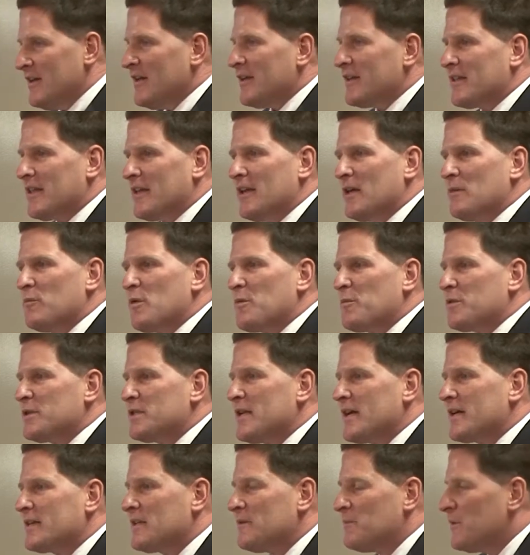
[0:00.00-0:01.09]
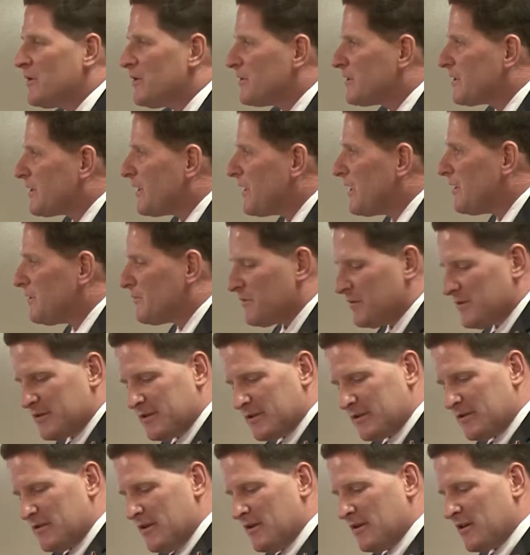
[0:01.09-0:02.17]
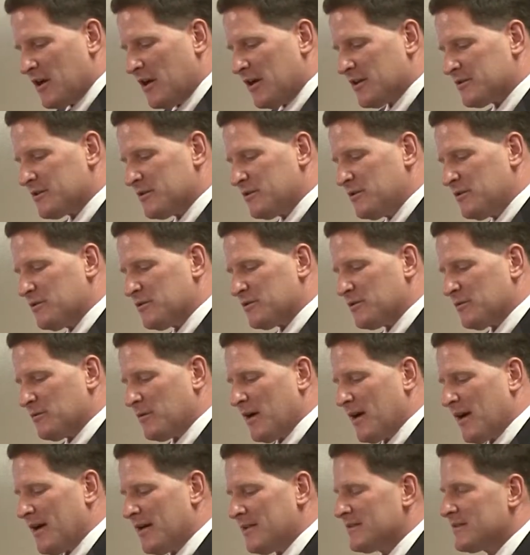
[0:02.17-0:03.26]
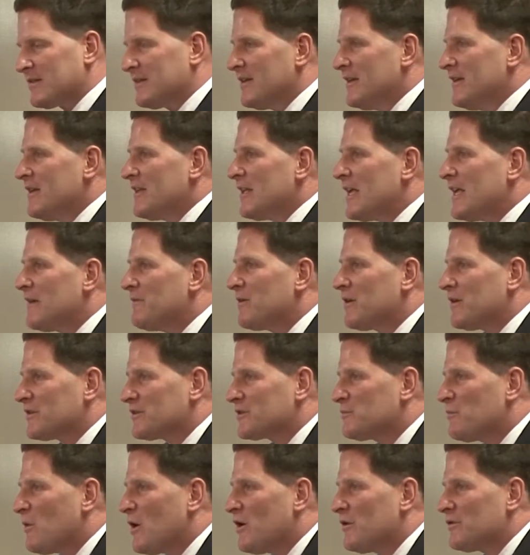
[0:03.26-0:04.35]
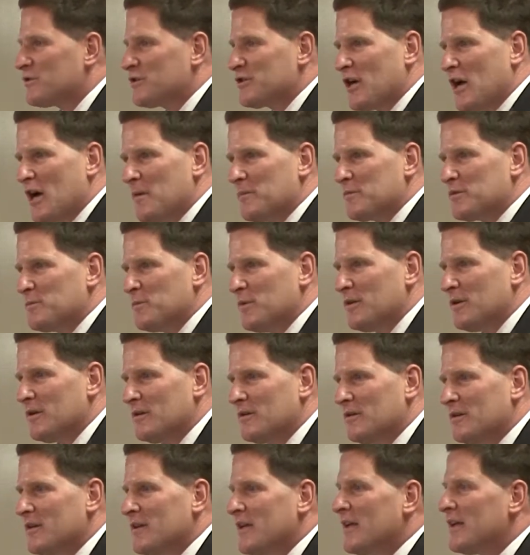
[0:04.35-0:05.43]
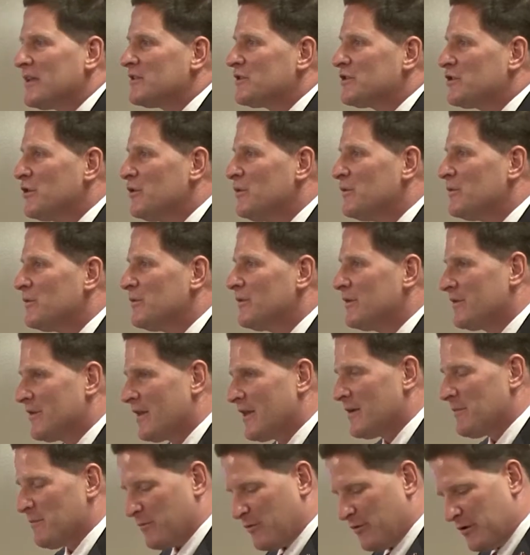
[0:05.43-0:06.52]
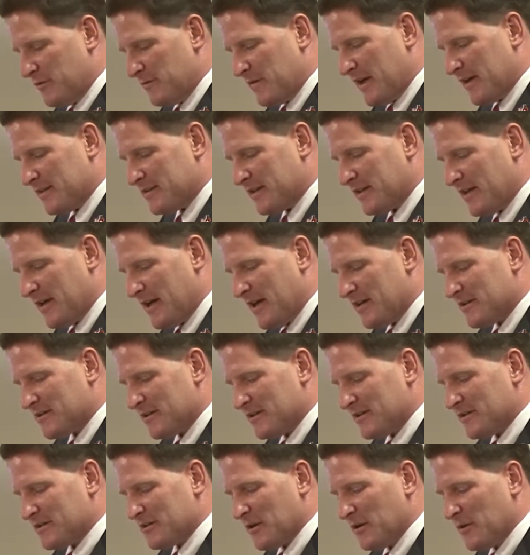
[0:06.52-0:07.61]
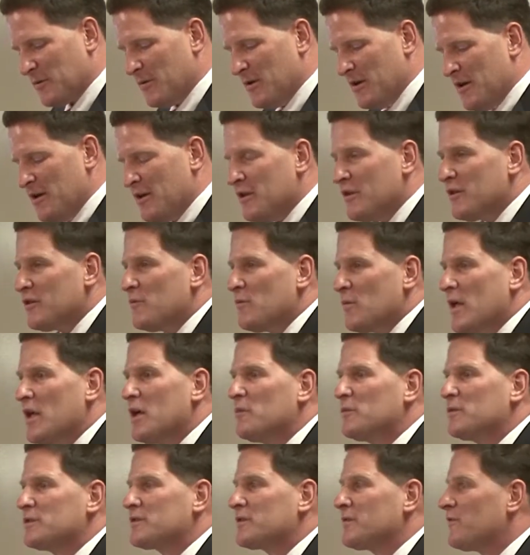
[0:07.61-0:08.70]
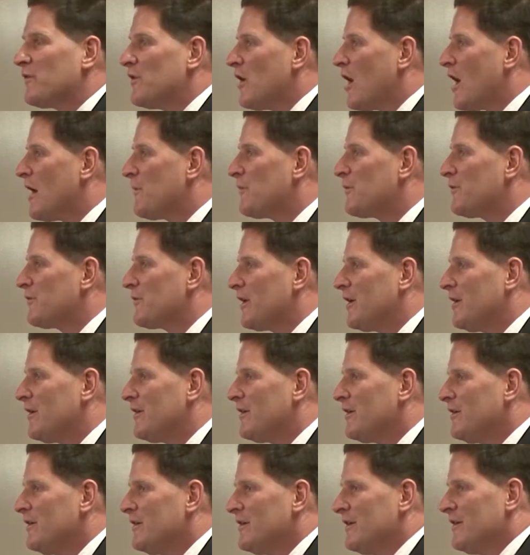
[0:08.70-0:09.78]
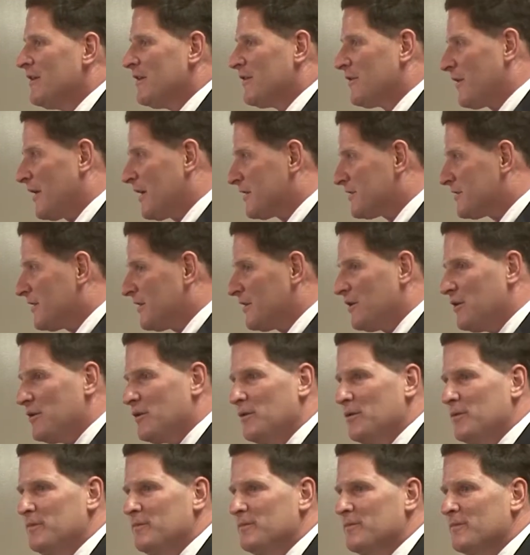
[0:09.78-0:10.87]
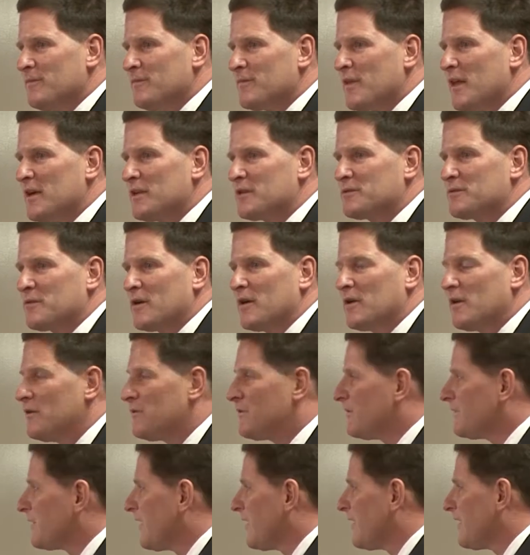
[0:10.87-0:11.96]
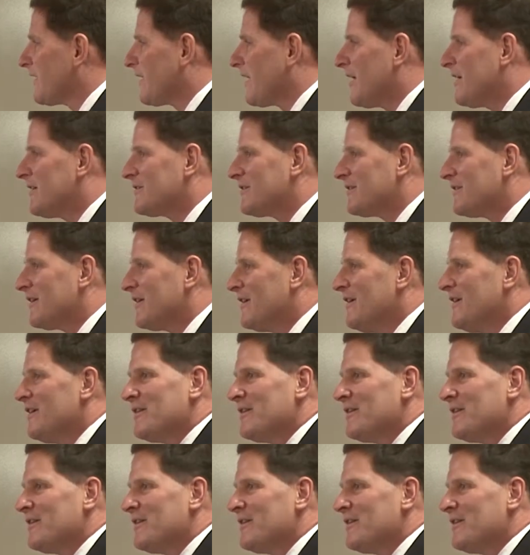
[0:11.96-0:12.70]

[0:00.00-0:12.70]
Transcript: Again, we protected military interests, constitutional rights, even a small jobs bill, and 2 that improved education. So it was a phenomenal year, thanks to you, thanks to our local delegation.